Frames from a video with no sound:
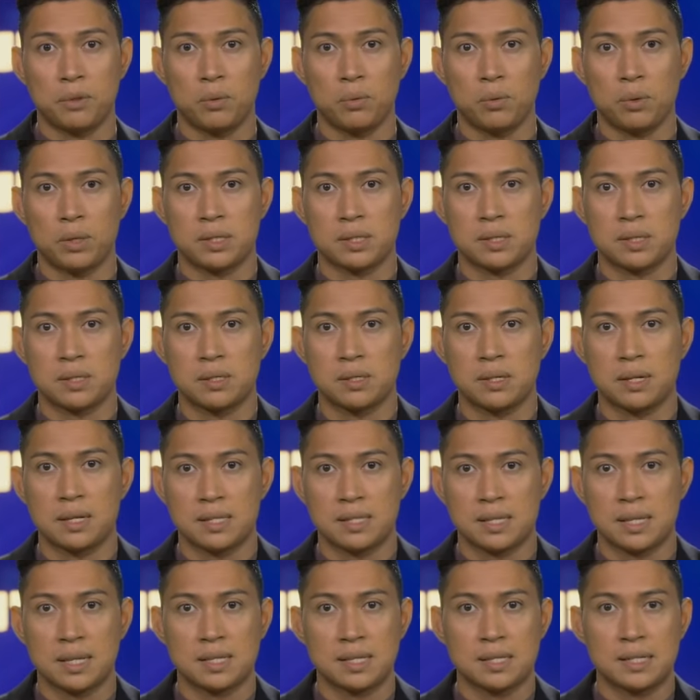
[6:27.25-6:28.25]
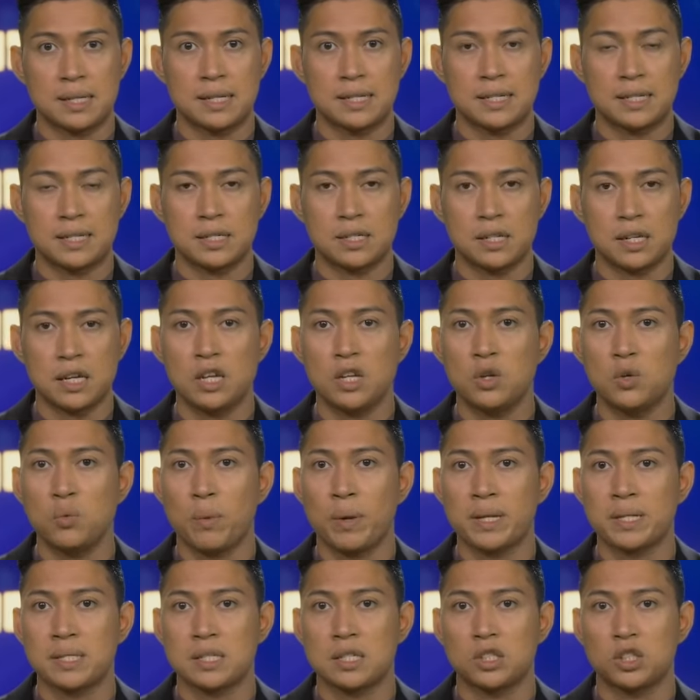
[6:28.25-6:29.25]
who was assassinated in
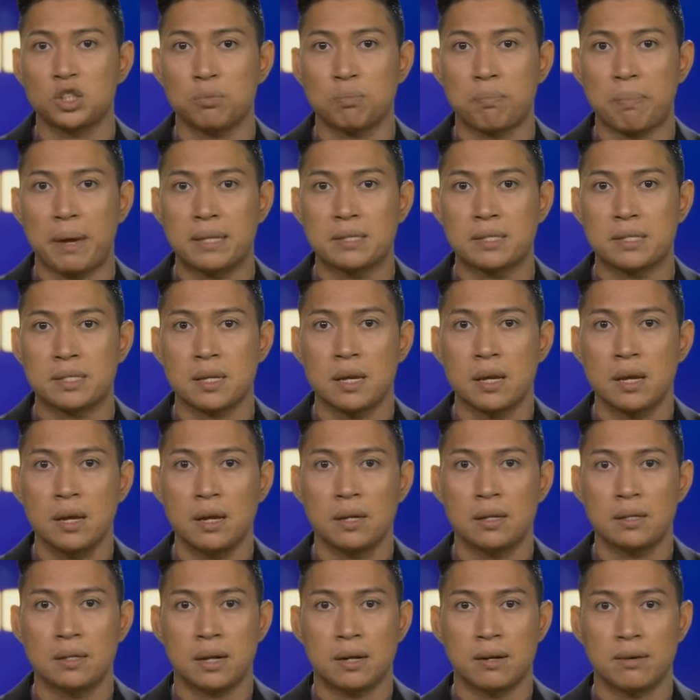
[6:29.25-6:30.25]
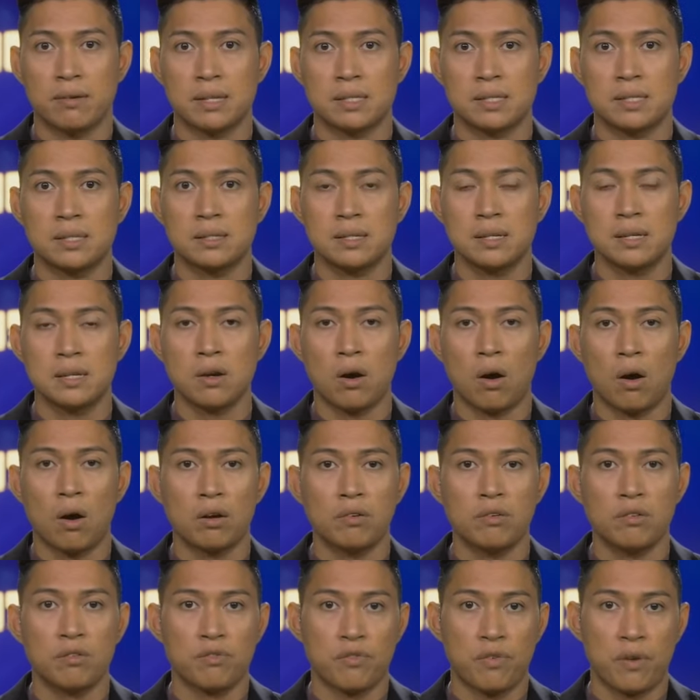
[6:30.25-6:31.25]
western Japan's Nara City
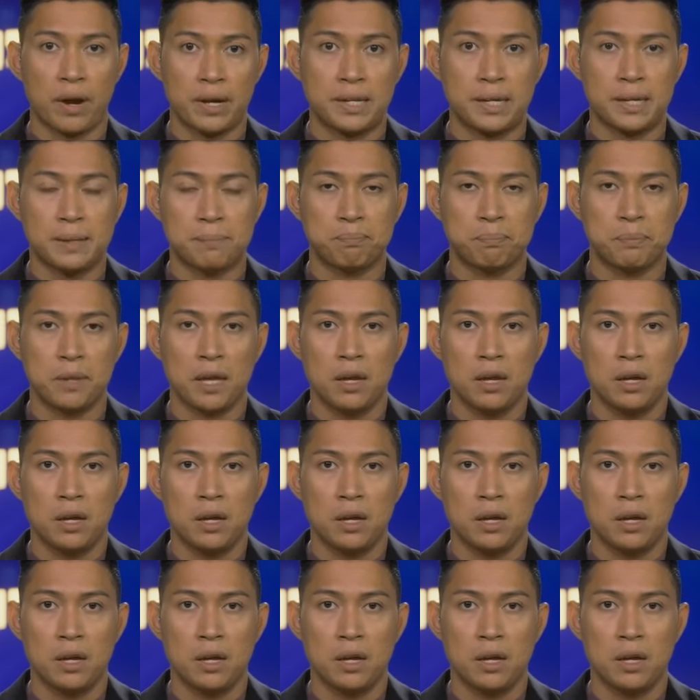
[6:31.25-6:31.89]
on Friday.